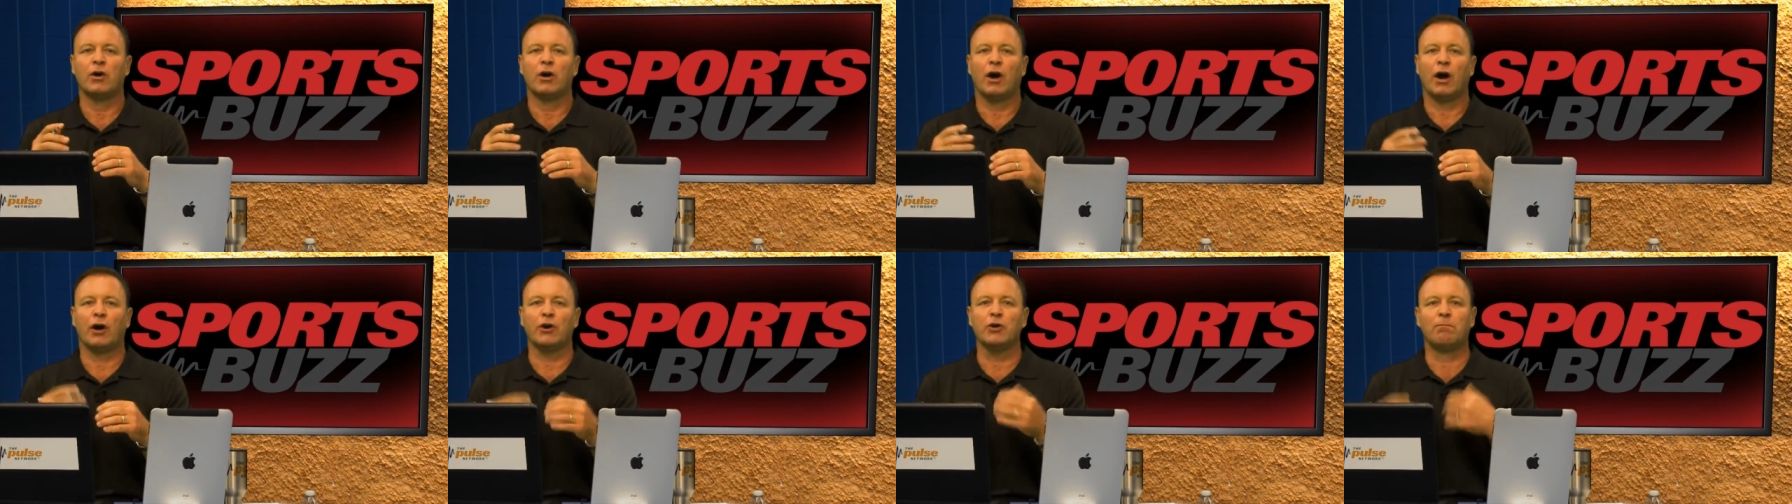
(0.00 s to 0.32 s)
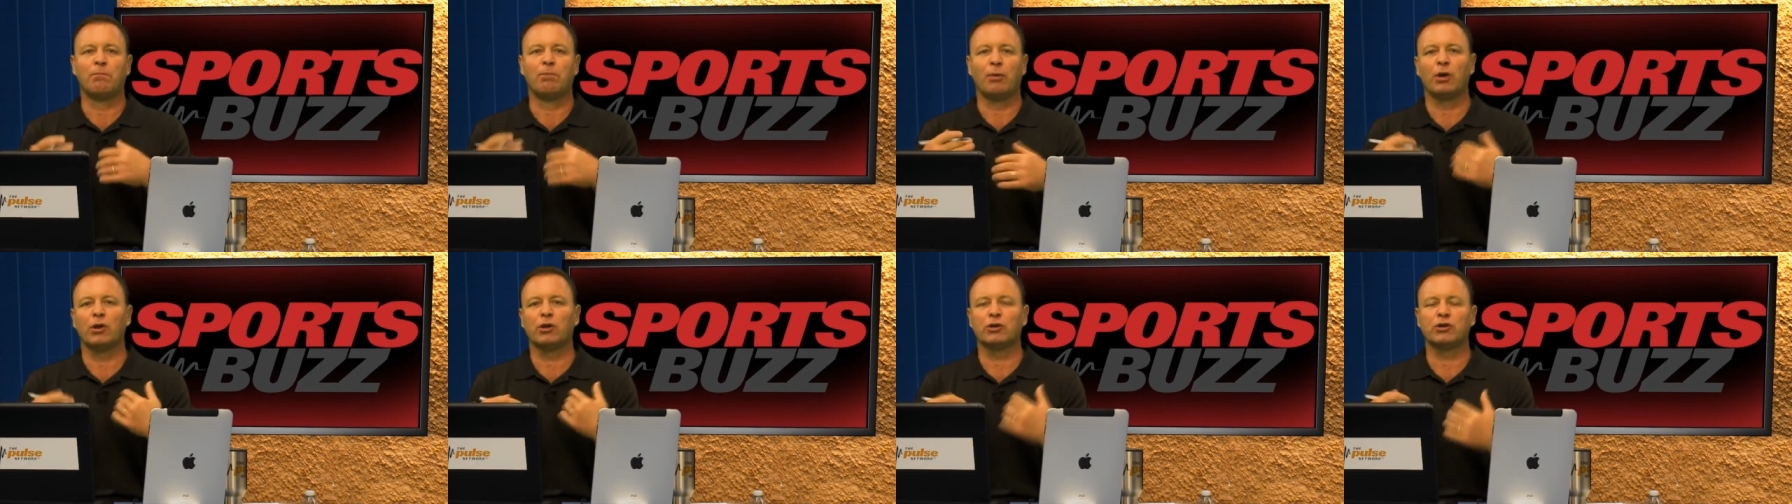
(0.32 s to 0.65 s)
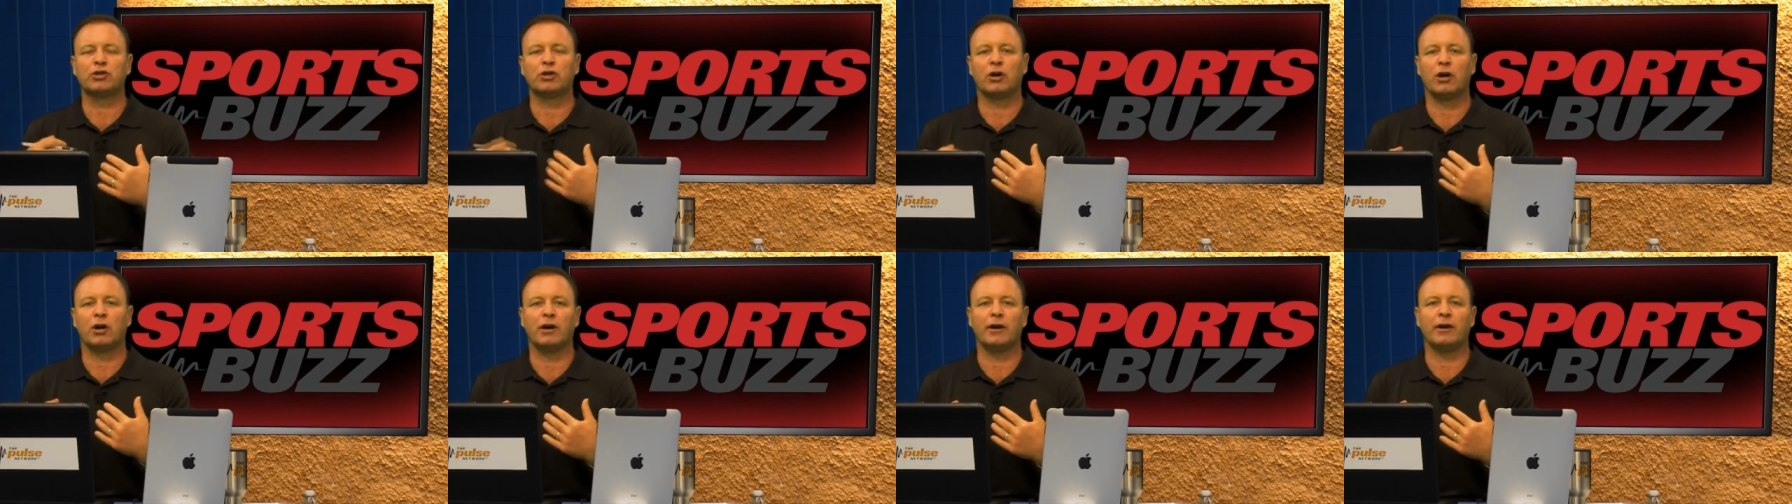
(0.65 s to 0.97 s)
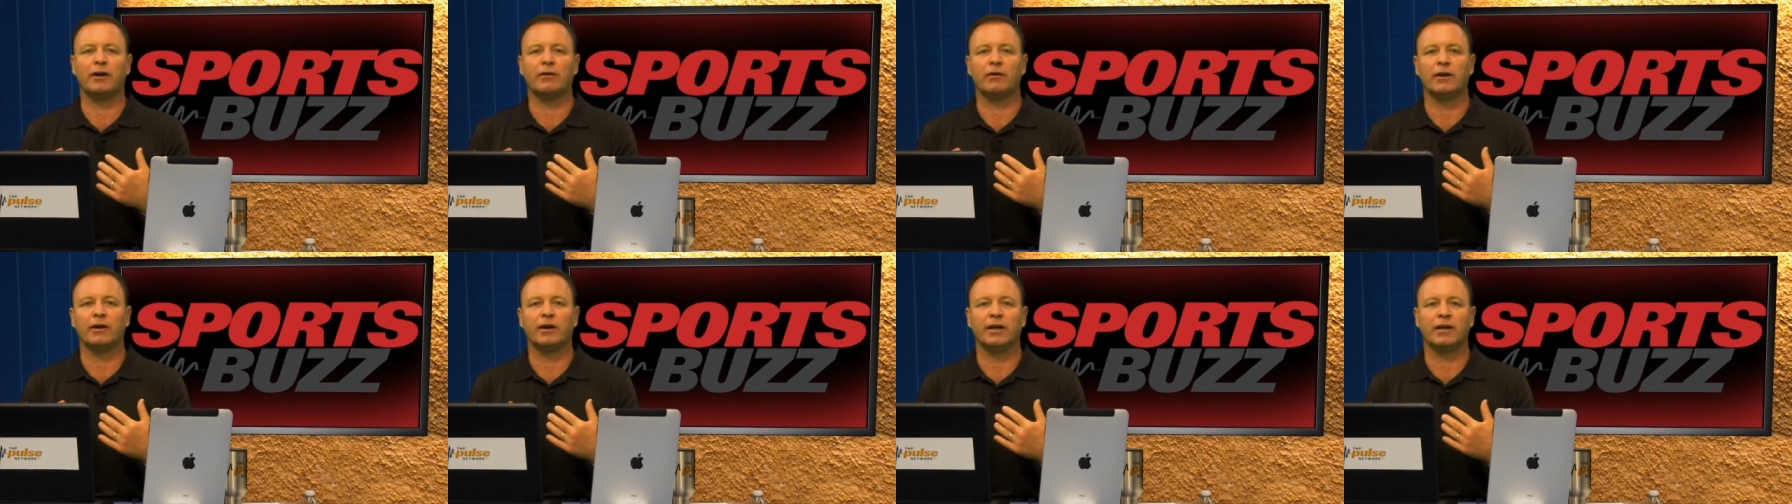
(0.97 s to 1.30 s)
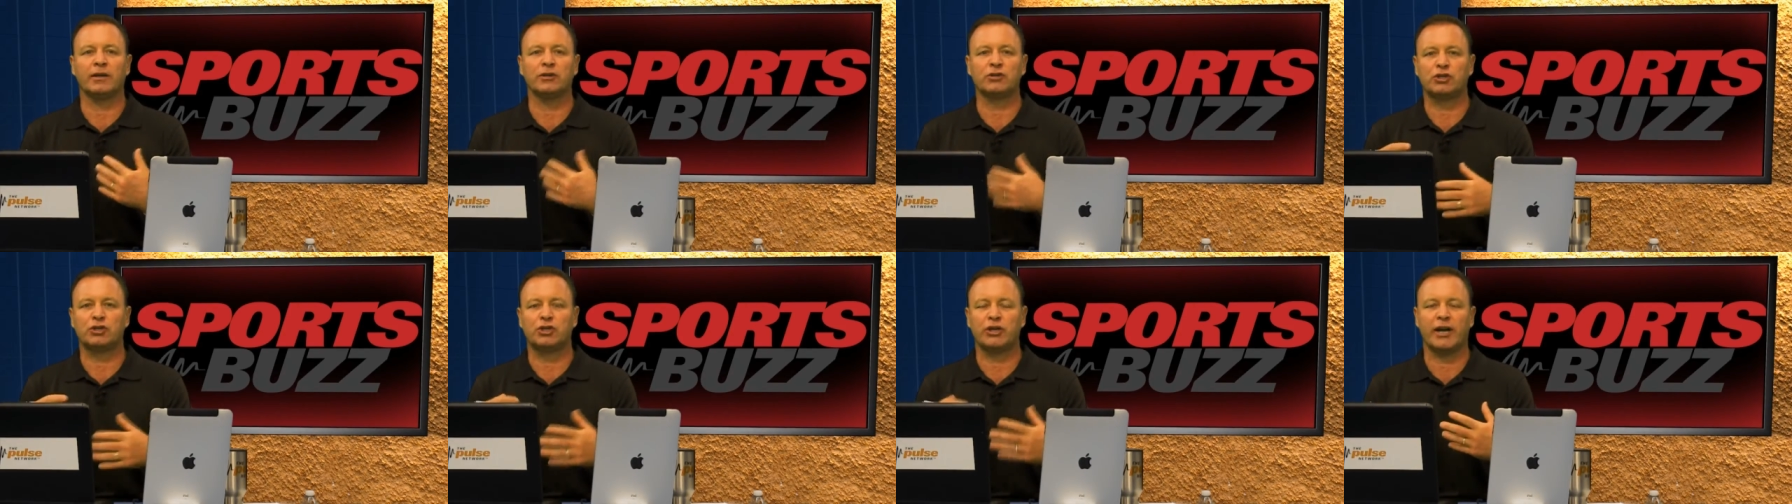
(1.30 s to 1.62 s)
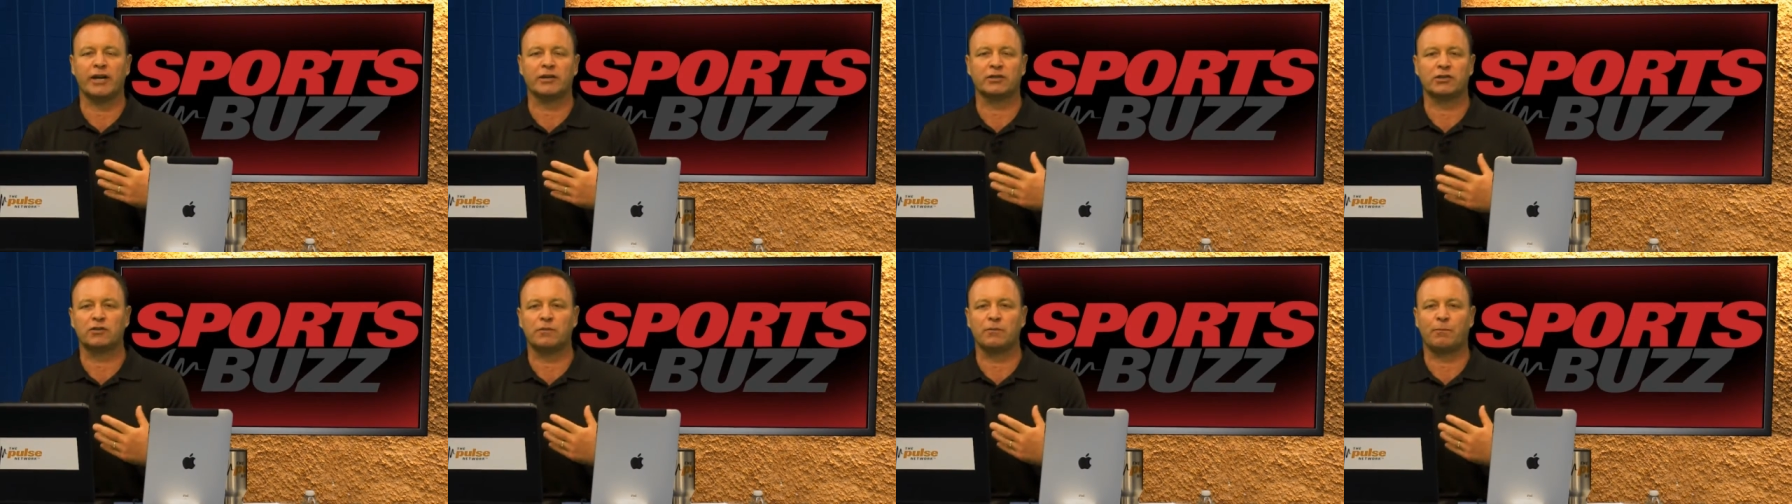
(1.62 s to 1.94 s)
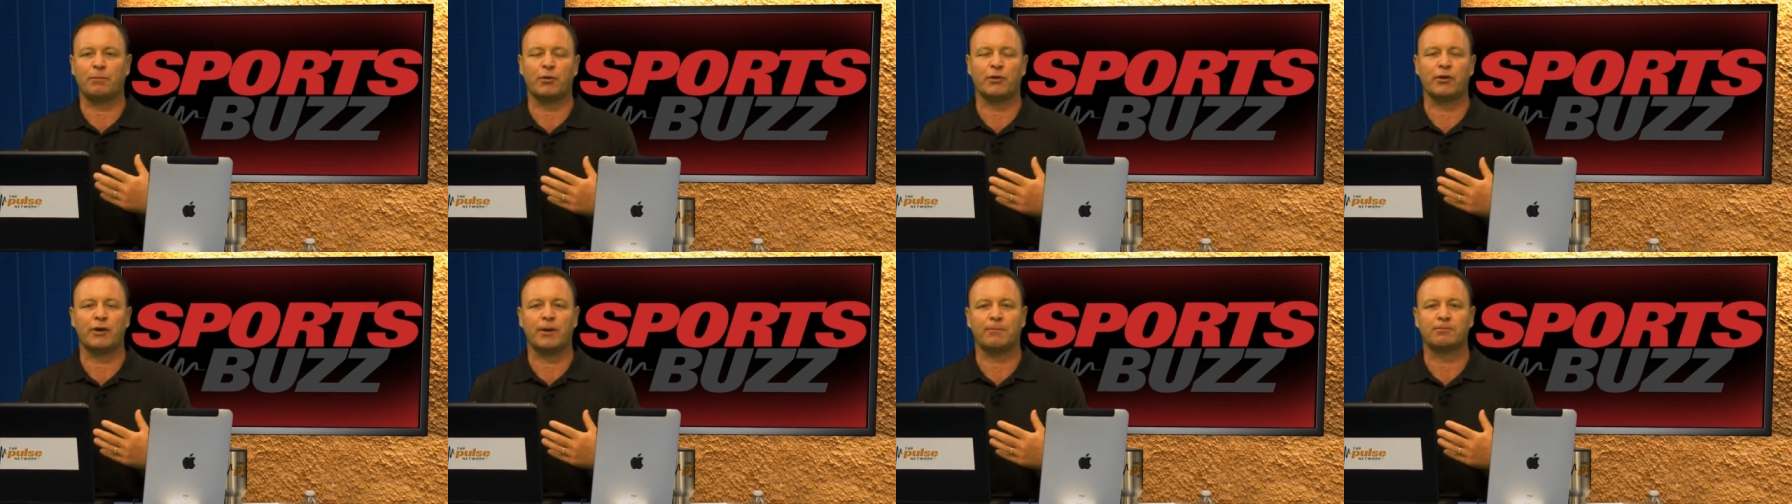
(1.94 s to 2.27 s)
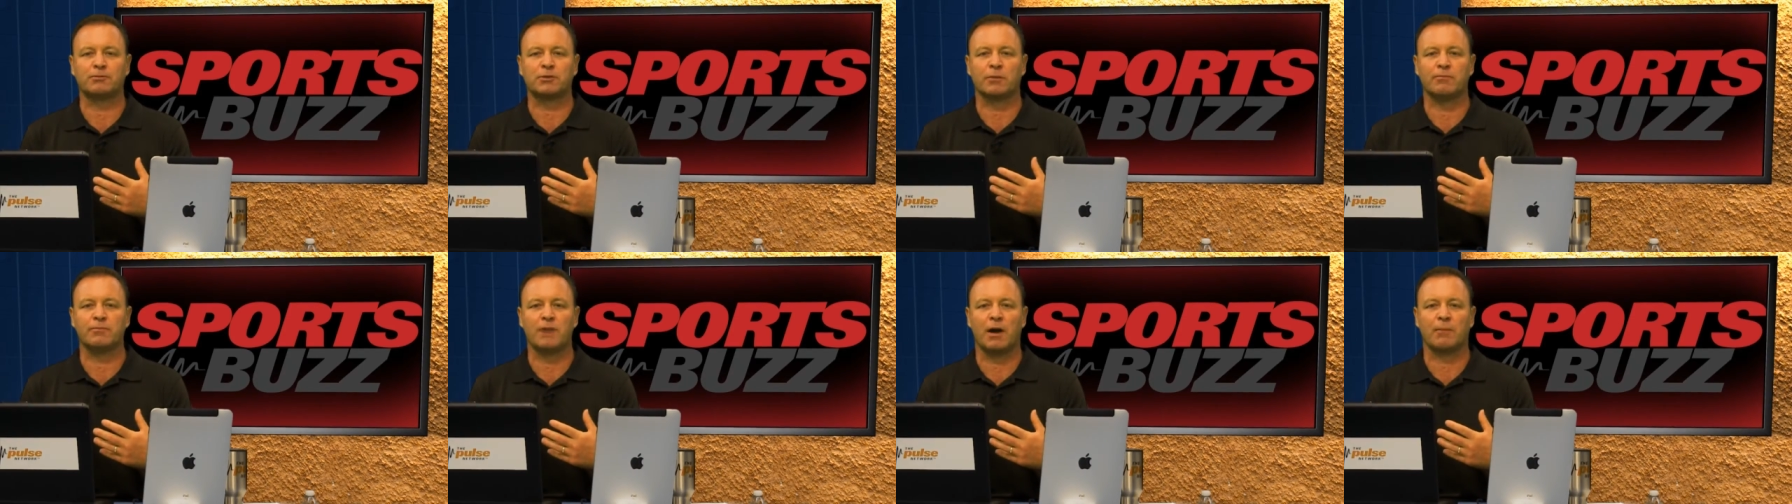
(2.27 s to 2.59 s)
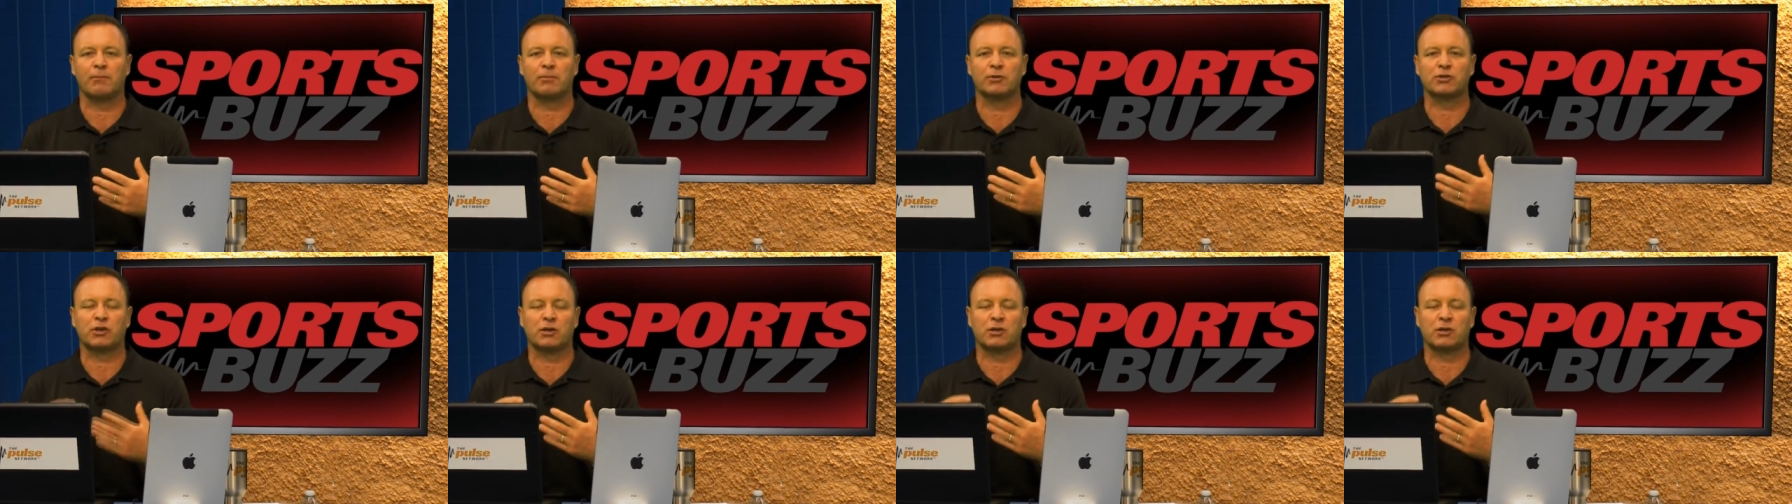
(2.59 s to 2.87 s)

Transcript: are you bullish on his chances of putting up some numbers?